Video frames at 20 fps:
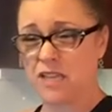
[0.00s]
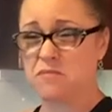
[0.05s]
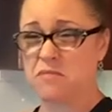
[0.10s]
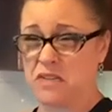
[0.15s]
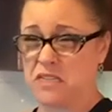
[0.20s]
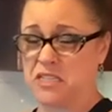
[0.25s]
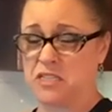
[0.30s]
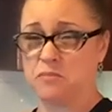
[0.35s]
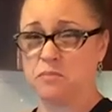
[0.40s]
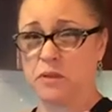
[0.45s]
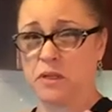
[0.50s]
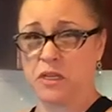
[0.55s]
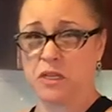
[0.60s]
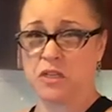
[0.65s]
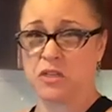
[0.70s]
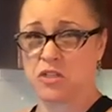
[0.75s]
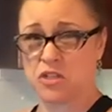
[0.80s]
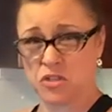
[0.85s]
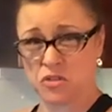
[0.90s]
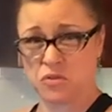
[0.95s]
my
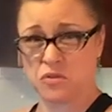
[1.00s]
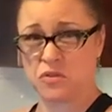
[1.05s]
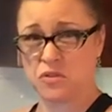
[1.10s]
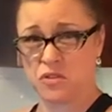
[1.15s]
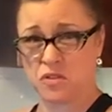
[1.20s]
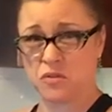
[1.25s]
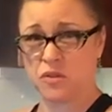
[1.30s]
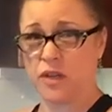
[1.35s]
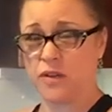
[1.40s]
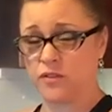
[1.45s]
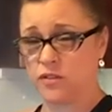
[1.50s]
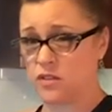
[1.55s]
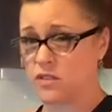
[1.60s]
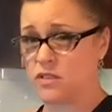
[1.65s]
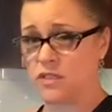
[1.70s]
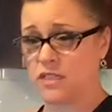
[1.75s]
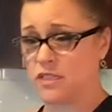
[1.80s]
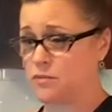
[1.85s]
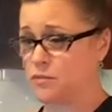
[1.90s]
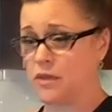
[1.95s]
spinning shoes do after
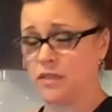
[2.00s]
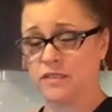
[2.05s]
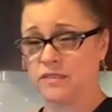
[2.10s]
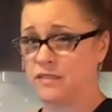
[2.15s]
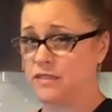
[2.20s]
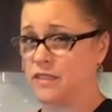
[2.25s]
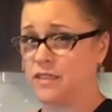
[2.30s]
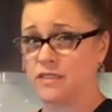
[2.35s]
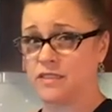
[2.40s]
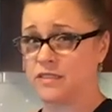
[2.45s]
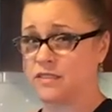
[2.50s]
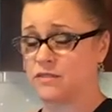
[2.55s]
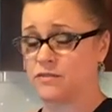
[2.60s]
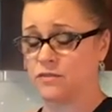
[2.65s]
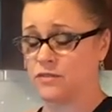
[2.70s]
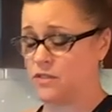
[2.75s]
6 months, and it's